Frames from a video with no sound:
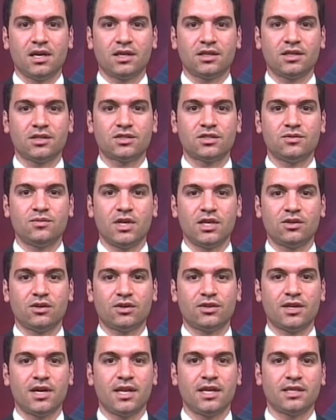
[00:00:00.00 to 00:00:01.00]
Custom-made
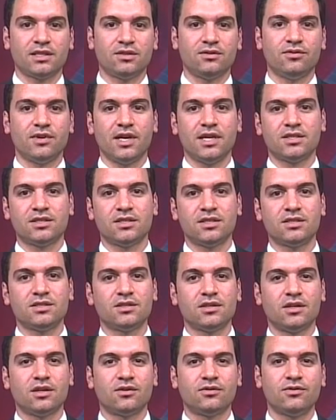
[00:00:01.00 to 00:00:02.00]
orthotic devices
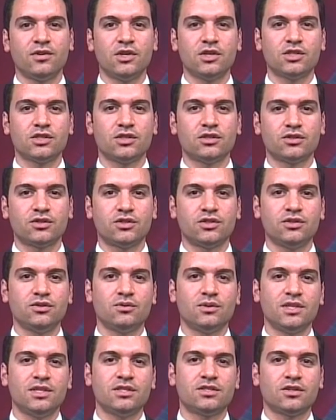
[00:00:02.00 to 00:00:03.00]
are functional
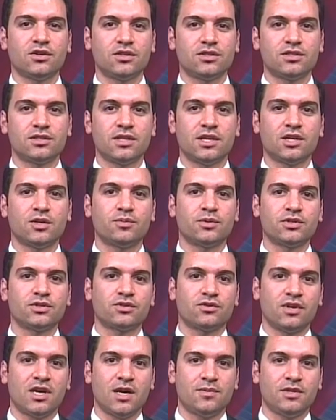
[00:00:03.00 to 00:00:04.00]
shoe inserts that are
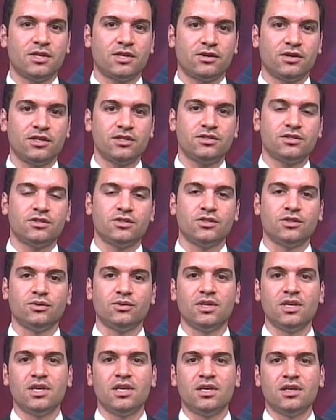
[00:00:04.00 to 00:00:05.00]
prescribed at our
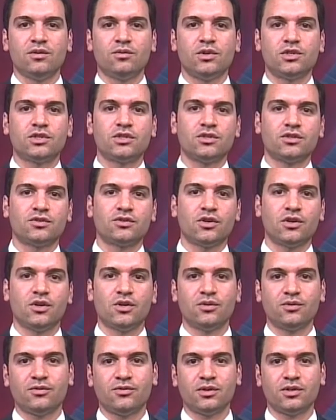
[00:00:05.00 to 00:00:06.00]
institute, which
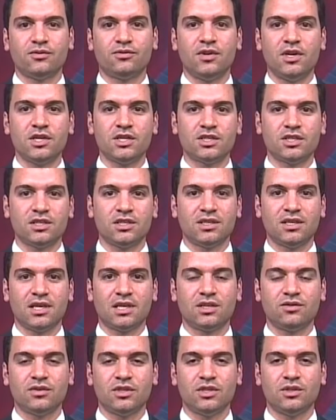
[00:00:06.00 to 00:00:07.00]
control foot function and
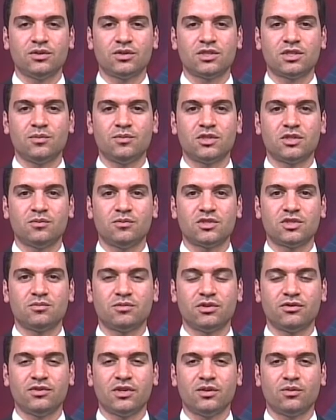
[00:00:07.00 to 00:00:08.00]
can reduce symptoms and
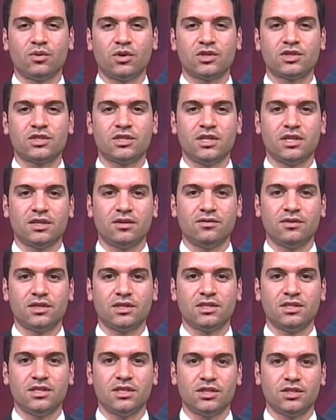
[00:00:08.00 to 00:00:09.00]
prevent worsening of the
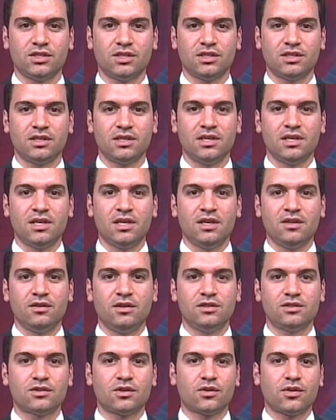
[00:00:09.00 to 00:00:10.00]
condition.
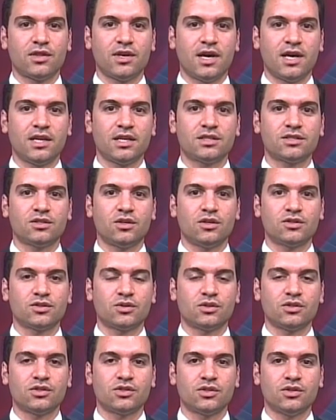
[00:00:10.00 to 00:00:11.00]
These orthotics also
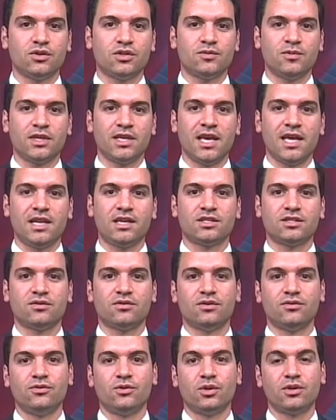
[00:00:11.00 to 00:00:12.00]
control the mechanics of
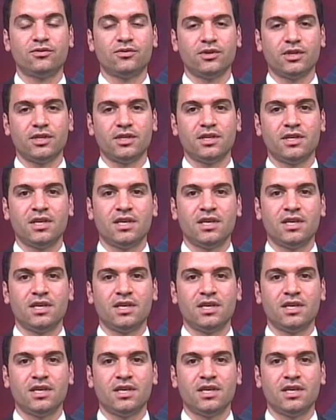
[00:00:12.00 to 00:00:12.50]
the forefoot.